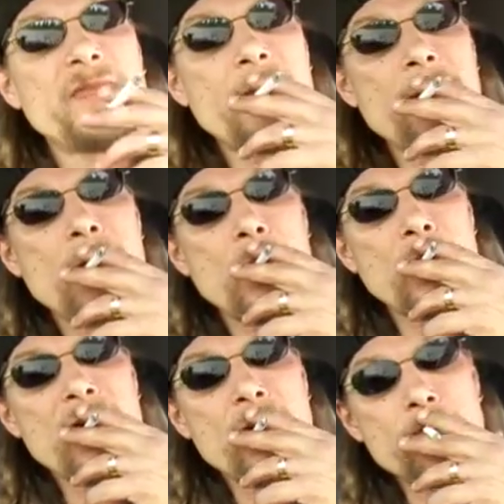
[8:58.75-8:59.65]
Now,
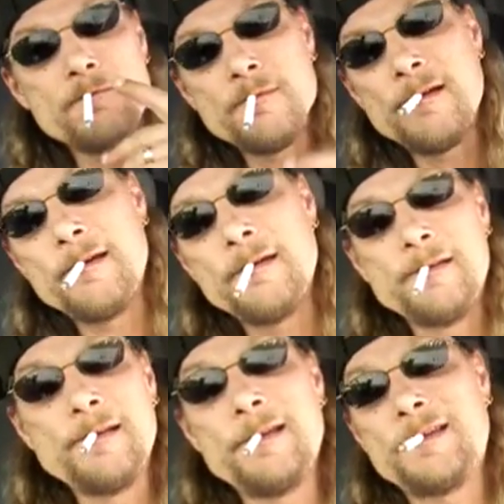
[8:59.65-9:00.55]

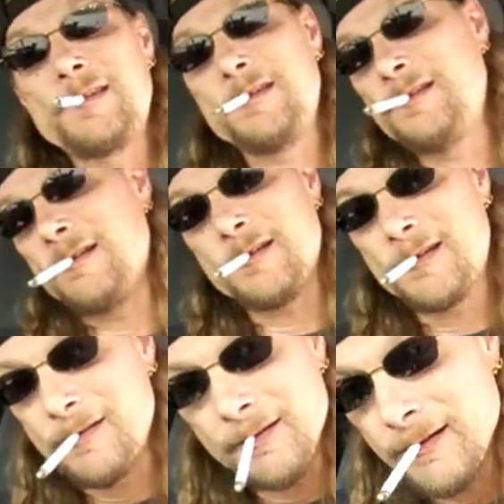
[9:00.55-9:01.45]
this is
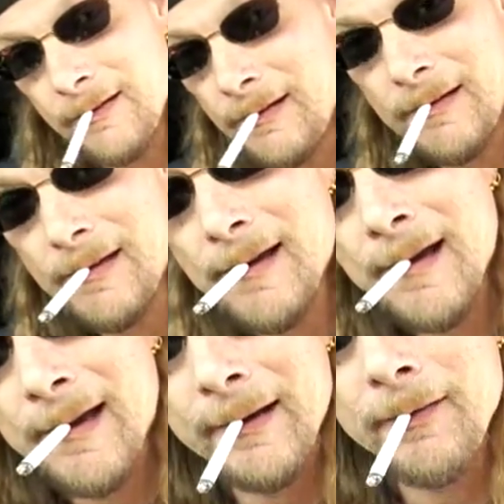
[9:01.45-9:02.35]
just,
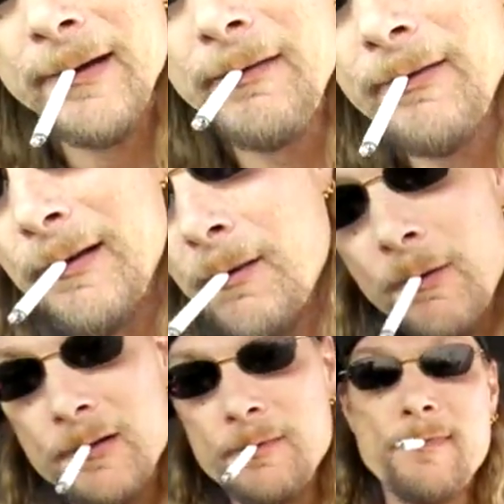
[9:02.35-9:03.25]
I don't even know
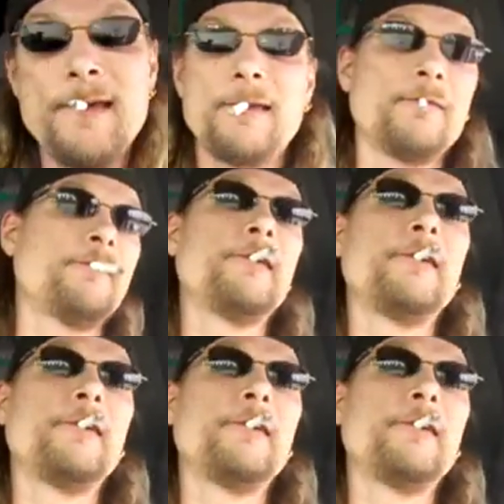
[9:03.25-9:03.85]
what to make of